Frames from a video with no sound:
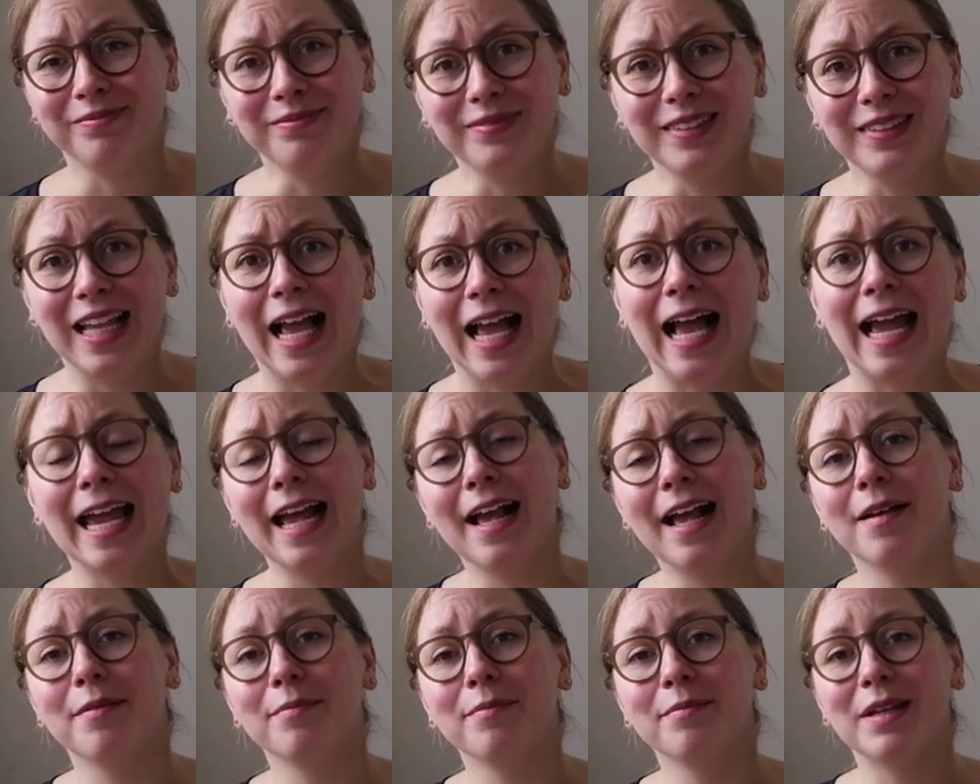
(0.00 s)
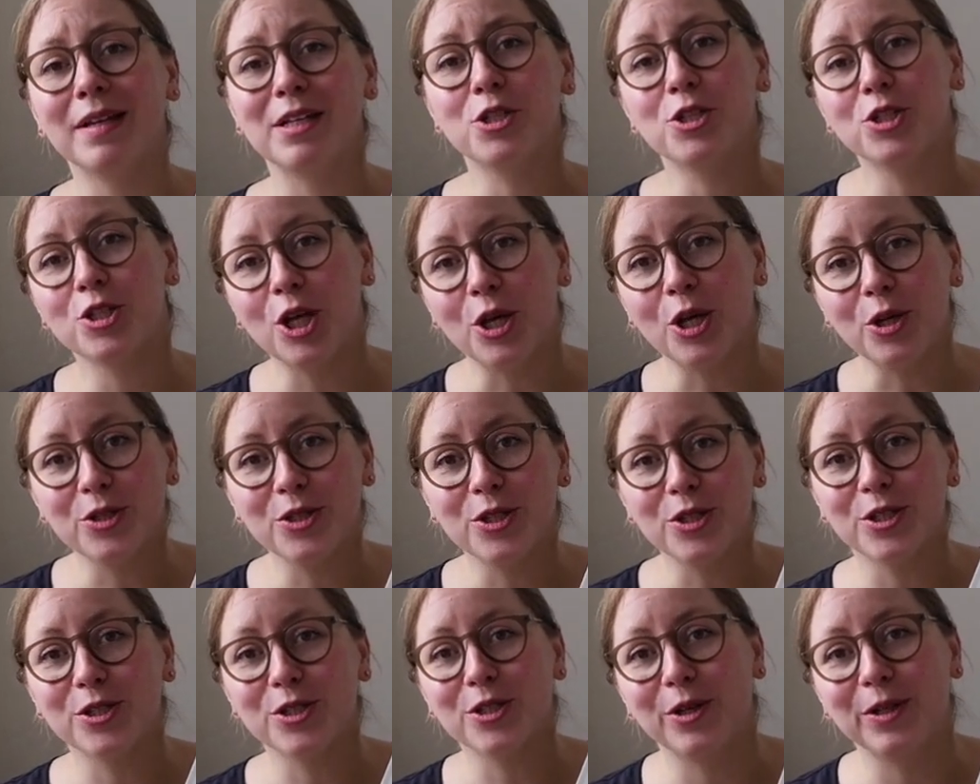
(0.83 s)
am so
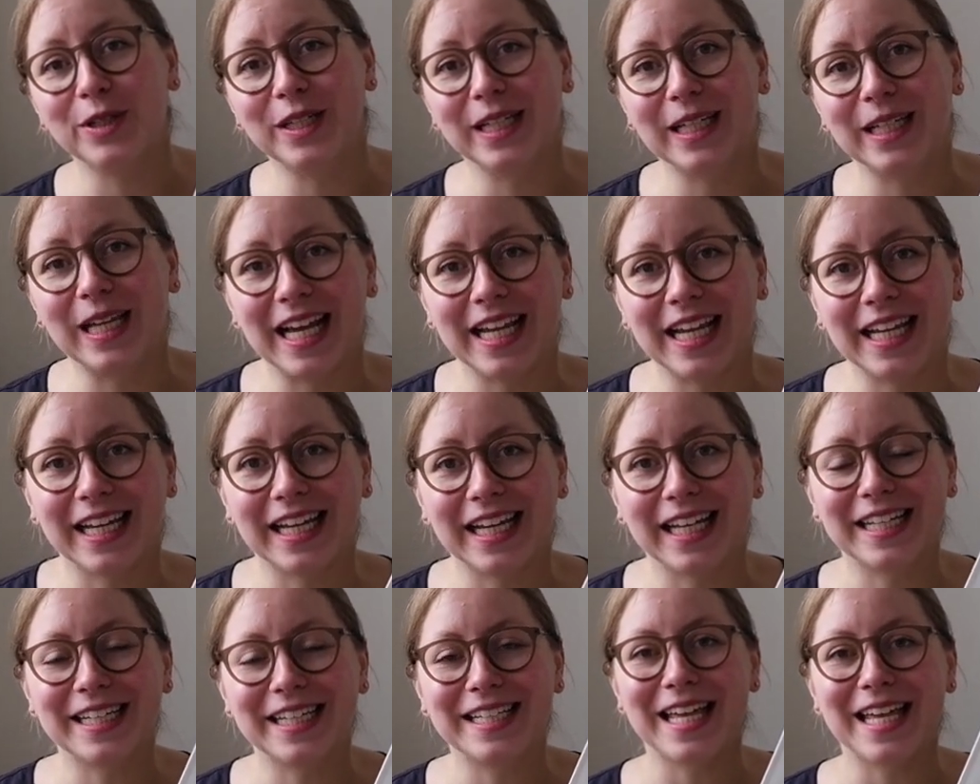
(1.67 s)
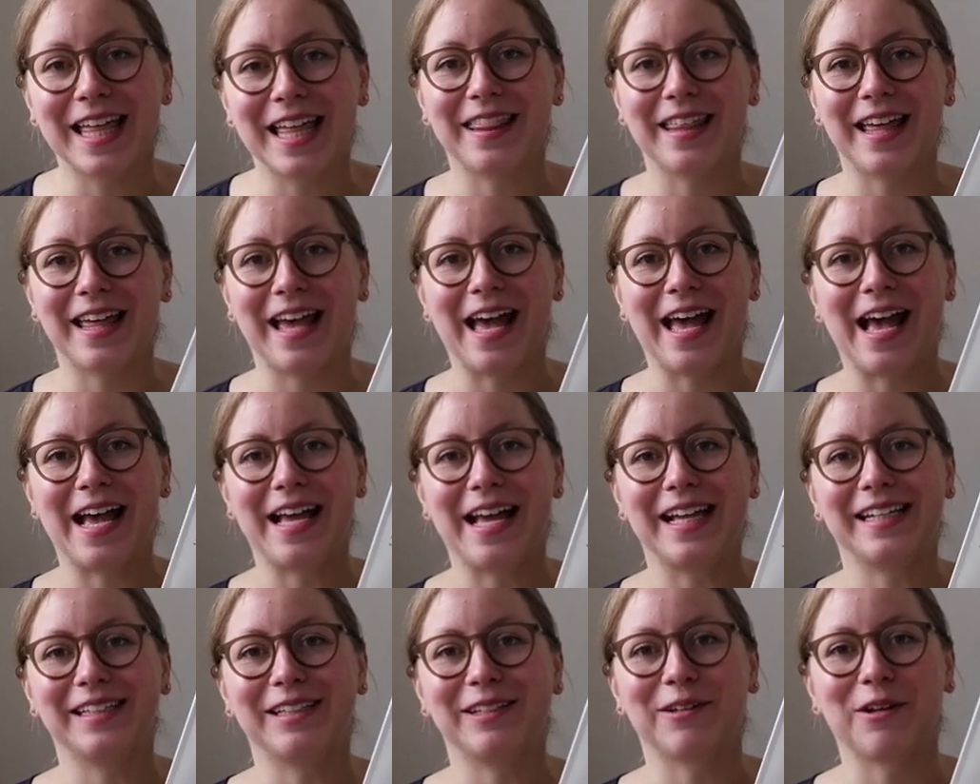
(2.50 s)
delighted
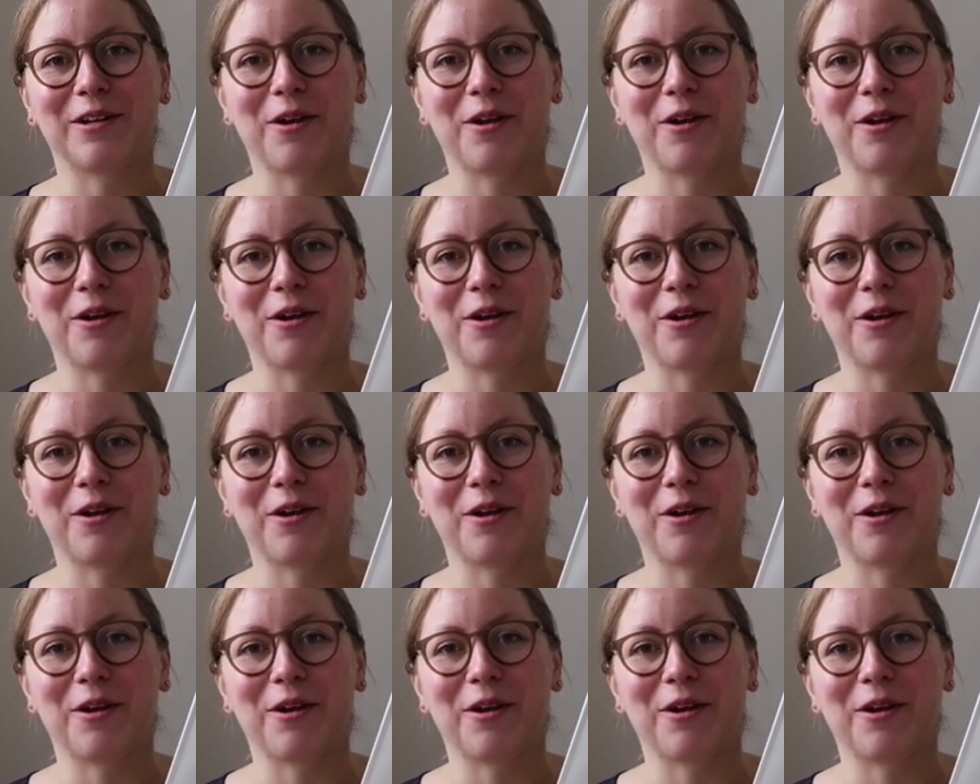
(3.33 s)
that,